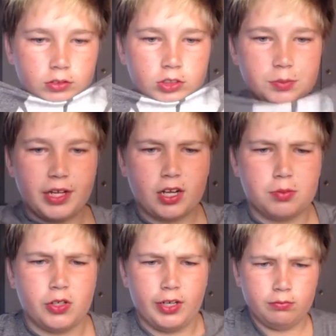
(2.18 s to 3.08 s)
It's Black
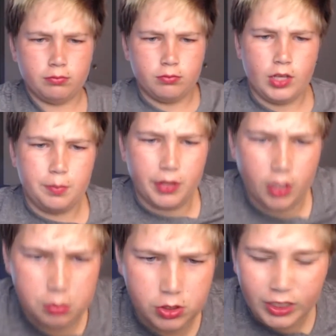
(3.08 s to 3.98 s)
Ops 3. Hate Black
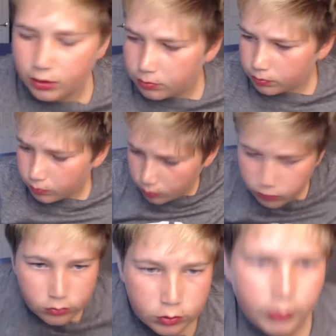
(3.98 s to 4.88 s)
Ops 3.
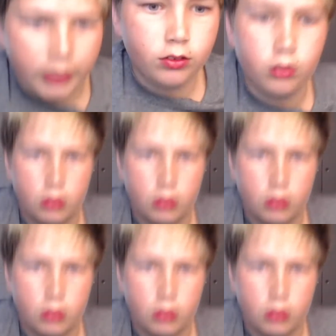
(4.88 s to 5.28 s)
Wait.